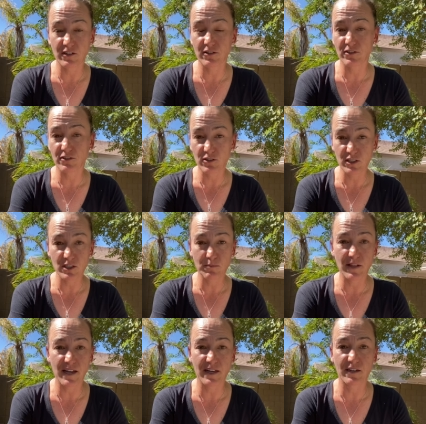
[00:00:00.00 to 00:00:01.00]
your nutrition
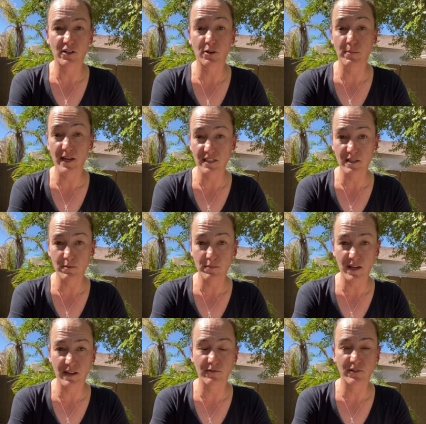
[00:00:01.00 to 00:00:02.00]
plan, and your pacing
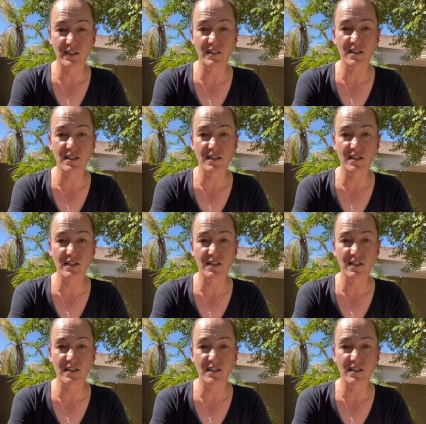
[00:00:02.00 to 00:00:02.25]
plan for this